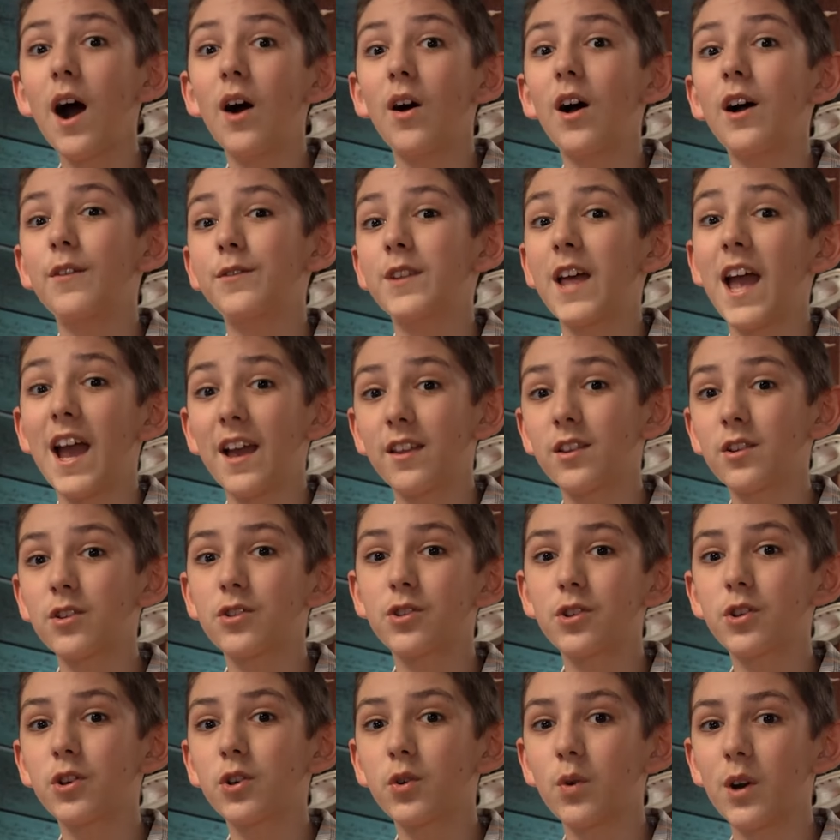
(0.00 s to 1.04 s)
I'll have the answer
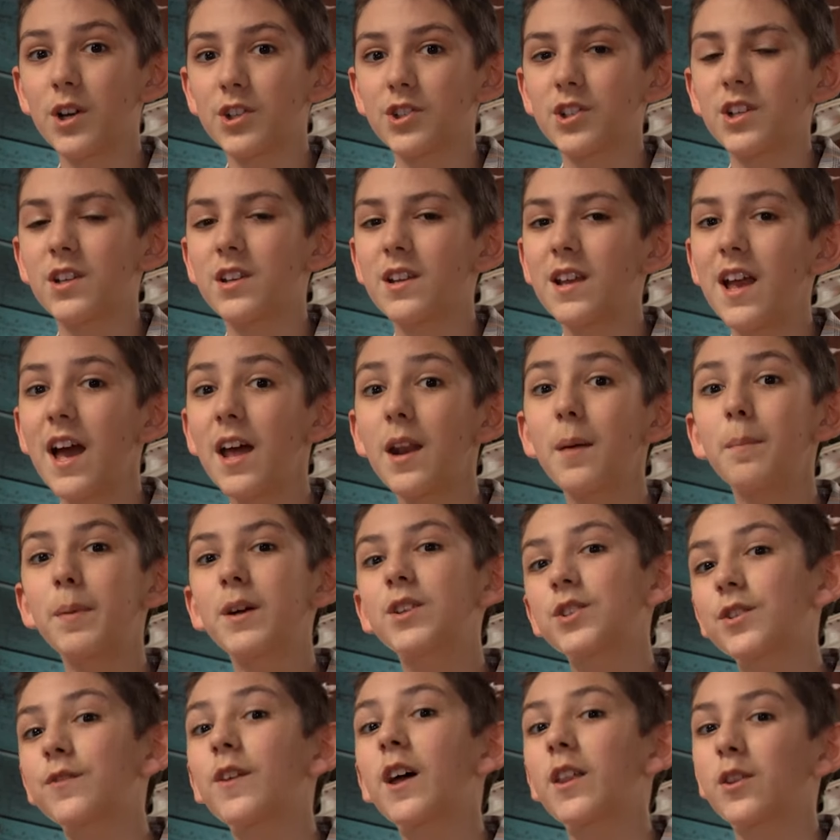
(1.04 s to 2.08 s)
to your question and a
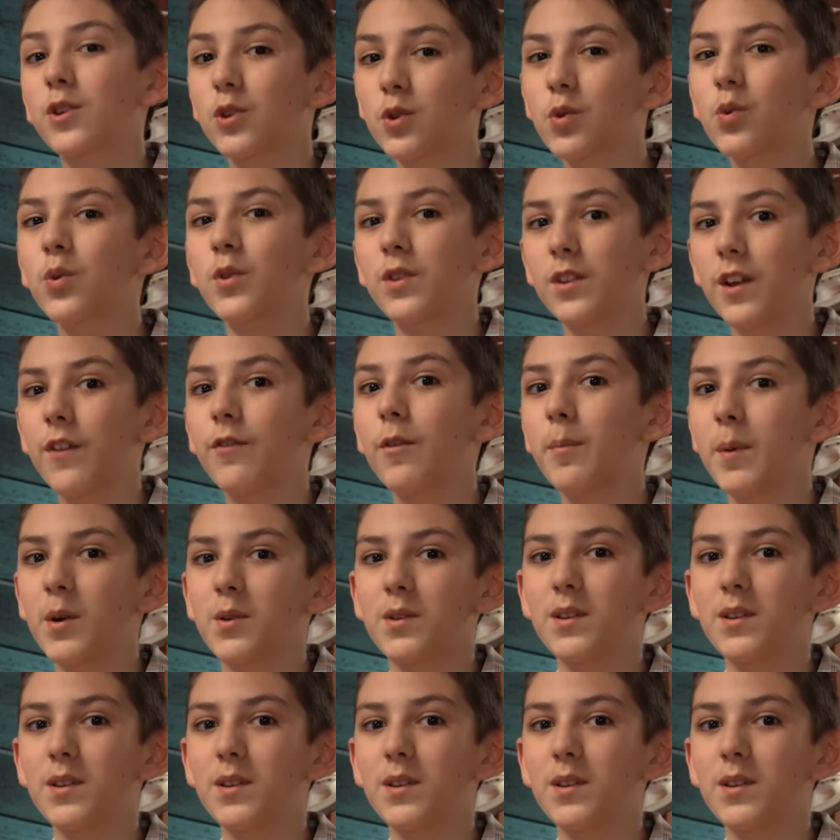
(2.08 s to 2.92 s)
bunch of other cool stuff about